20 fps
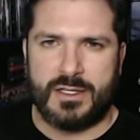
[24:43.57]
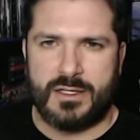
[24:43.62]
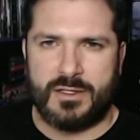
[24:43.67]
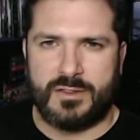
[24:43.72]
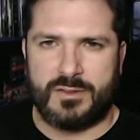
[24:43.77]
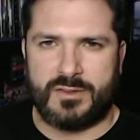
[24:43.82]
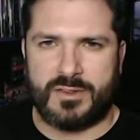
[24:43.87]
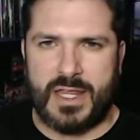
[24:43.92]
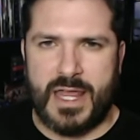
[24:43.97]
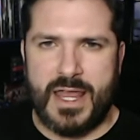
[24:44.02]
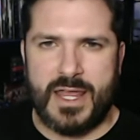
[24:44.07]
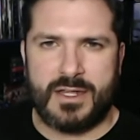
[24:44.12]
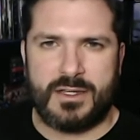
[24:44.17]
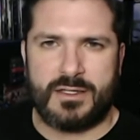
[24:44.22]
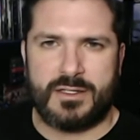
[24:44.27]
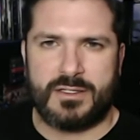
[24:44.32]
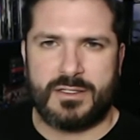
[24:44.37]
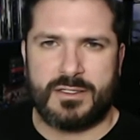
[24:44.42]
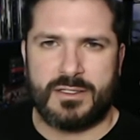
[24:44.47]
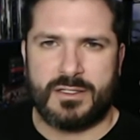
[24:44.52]

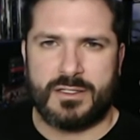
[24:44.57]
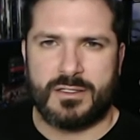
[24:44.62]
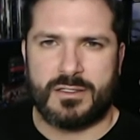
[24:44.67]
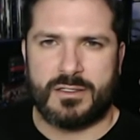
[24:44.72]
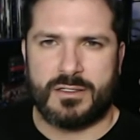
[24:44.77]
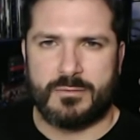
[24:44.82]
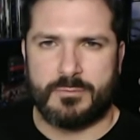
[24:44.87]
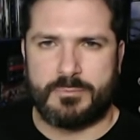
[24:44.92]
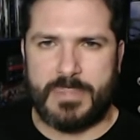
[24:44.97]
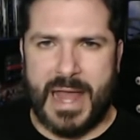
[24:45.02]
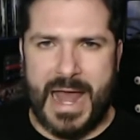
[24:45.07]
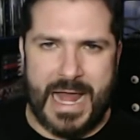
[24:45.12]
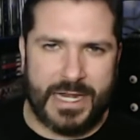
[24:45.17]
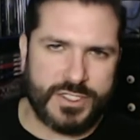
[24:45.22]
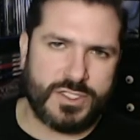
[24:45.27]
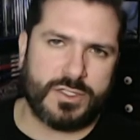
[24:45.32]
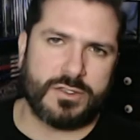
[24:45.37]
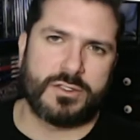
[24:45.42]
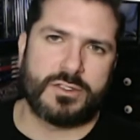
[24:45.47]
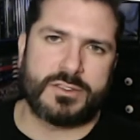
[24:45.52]
Zen
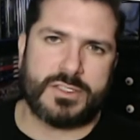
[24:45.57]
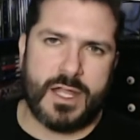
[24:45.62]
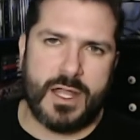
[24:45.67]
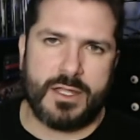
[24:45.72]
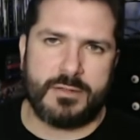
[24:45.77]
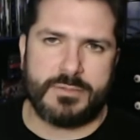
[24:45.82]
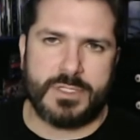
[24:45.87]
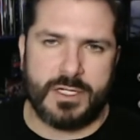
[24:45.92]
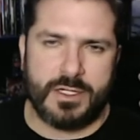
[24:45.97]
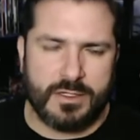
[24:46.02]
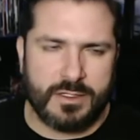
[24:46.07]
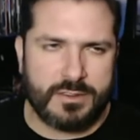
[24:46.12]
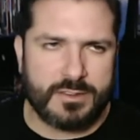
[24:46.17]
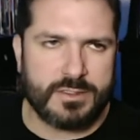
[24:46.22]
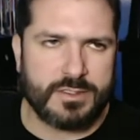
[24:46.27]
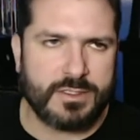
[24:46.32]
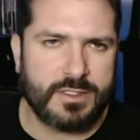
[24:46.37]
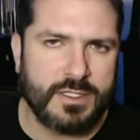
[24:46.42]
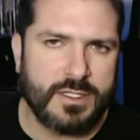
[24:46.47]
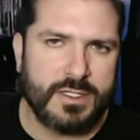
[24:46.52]
bachelor type
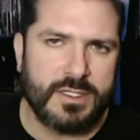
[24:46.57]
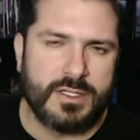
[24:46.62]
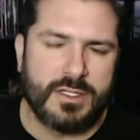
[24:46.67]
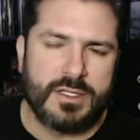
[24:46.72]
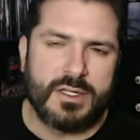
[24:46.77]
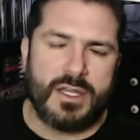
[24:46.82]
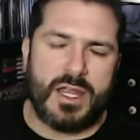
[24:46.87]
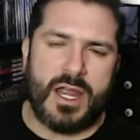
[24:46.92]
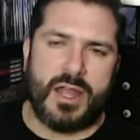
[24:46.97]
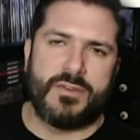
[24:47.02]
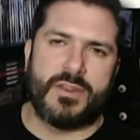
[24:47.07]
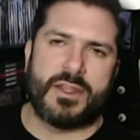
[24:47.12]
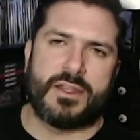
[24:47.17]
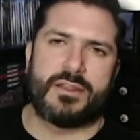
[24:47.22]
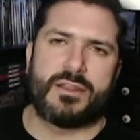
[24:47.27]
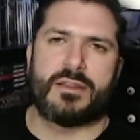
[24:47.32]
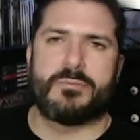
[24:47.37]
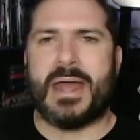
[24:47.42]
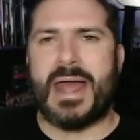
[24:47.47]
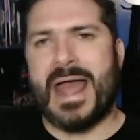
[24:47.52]
character. And
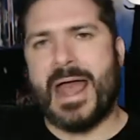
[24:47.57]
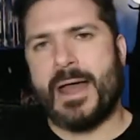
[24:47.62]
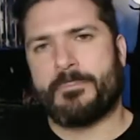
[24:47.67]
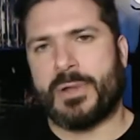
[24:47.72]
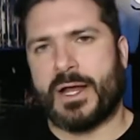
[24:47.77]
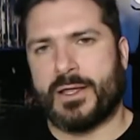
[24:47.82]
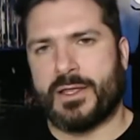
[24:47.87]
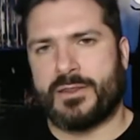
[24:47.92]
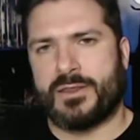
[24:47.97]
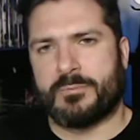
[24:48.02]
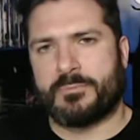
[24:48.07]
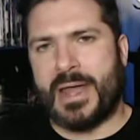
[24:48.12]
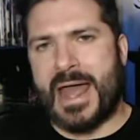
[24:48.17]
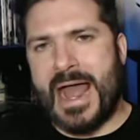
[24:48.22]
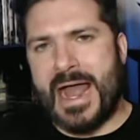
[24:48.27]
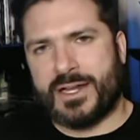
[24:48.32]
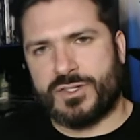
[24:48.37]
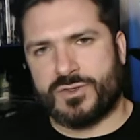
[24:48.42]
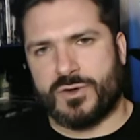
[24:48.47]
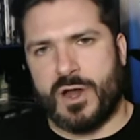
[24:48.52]
then the
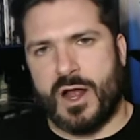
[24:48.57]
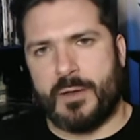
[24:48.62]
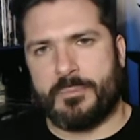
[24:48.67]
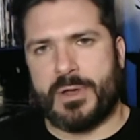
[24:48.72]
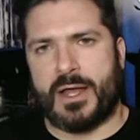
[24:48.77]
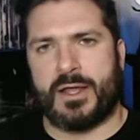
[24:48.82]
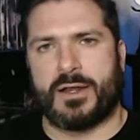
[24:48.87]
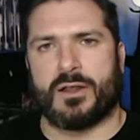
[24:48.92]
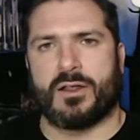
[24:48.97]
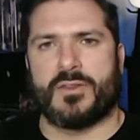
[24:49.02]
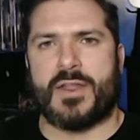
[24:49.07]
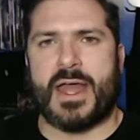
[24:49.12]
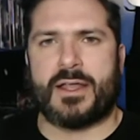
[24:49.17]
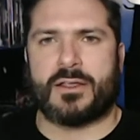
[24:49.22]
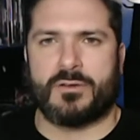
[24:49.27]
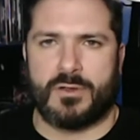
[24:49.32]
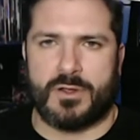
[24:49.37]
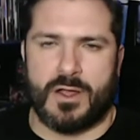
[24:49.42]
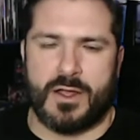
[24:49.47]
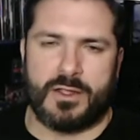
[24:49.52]
backdrop behind all
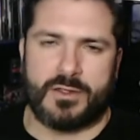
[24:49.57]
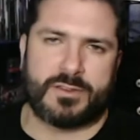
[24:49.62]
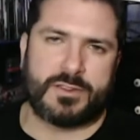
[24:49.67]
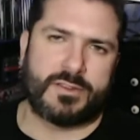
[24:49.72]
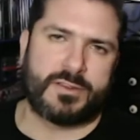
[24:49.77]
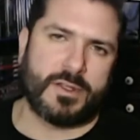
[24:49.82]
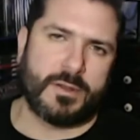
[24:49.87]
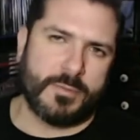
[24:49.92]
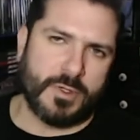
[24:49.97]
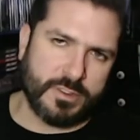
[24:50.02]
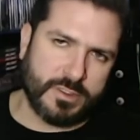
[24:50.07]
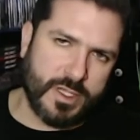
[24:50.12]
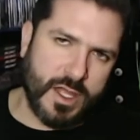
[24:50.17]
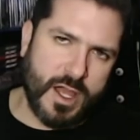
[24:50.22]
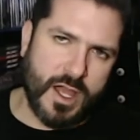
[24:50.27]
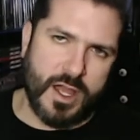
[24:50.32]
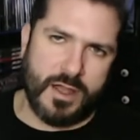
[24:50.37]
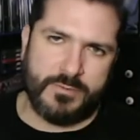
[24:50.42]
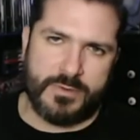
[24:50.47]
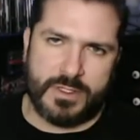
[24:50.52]
that going on is the Summer of
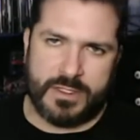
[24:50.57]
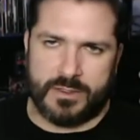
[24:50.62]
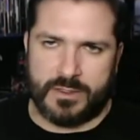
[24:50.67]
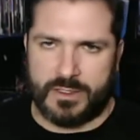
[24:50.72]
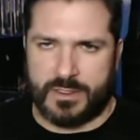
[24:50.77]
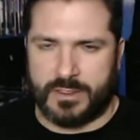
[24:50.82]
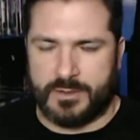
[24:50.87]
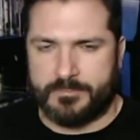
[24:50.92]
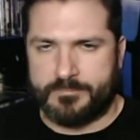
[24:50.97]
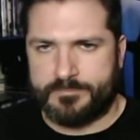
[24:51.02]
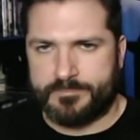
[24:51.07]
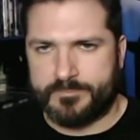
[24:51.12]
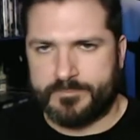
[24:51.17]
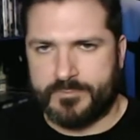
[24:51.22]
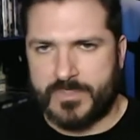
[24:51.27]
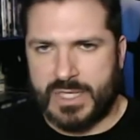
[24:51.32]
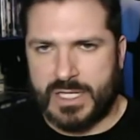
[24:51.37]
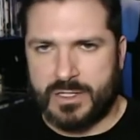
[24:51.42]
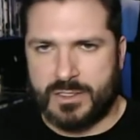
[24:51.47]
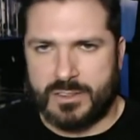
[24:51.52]
Love, and
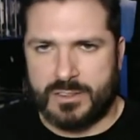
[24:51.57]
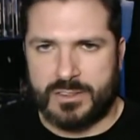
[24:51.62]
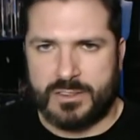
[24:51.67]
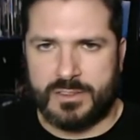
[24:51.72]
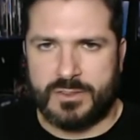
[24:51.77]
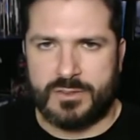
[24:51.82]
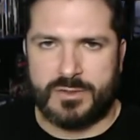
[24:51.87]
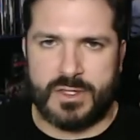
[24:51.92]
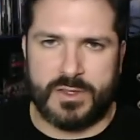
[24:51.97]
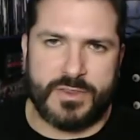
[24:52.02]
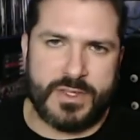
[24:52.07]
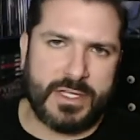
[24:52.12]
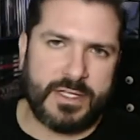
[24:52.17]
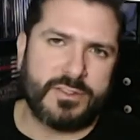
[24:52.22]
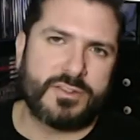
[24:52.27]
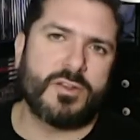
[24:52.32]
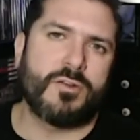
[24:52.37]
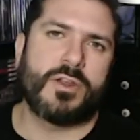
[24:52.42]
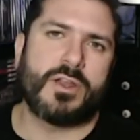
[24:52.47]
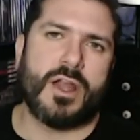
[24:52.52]
the
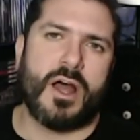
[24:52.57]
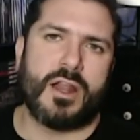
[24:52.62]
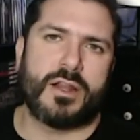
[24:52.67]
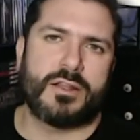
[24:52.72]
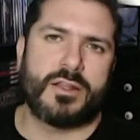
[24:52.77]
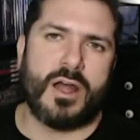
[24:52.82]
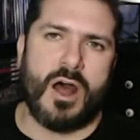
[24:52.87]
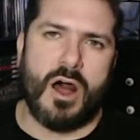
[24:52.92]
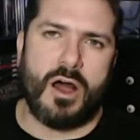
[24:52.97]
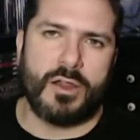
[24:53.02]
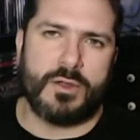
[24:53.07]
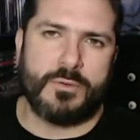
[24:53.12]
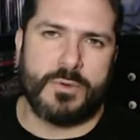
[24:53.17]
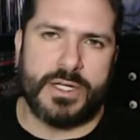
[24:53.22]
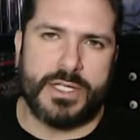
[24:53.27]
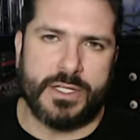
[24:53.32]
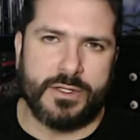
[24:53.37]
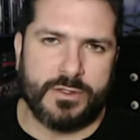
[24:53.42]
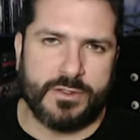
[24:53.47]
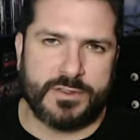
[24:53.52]
things going on in the
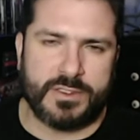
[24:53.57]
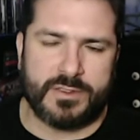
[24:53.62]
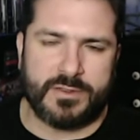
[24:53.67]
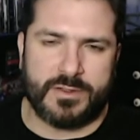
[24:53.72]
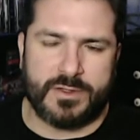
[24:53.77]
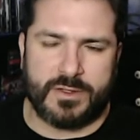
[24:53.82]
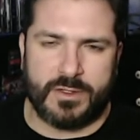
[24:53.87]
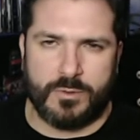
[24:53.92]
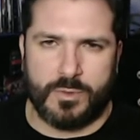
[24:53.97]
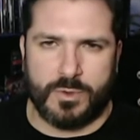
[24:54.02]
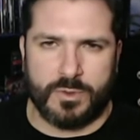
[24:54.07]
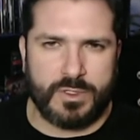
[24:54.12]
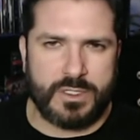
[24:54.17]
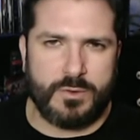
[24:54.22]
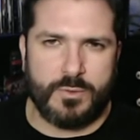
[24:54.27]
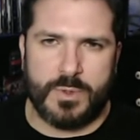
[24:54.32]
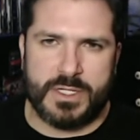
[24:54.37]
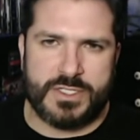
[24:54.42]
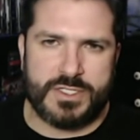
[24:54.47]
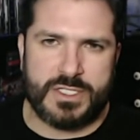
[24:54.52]
Hollywood Hills is the really
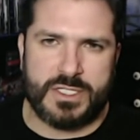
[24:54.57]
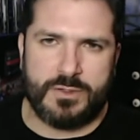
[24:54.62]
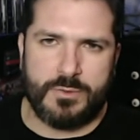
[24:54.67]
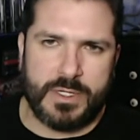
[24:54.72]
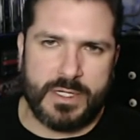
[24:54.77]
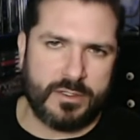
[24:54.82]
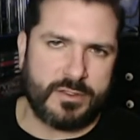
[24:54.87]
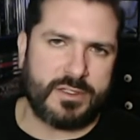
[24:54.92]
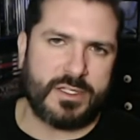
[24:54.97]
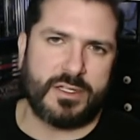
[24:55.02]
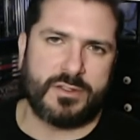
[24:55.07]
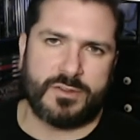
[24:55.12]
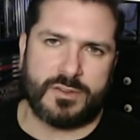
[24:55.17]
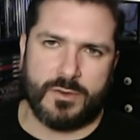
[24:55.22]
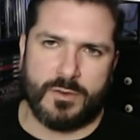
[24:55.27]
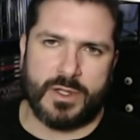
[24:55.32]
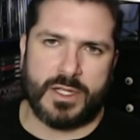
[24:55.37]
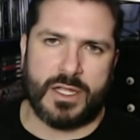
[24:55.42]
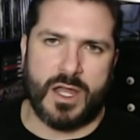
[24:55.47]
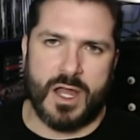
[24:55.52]
witchy, weird things
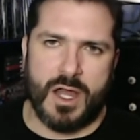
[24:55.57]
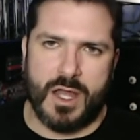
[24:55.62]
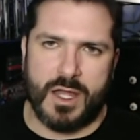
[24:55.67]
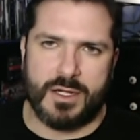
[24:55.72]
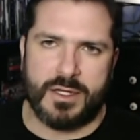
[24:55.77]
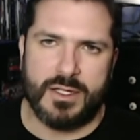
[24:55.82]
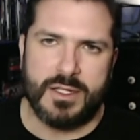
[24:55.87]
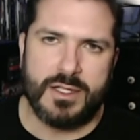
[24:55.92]
going on.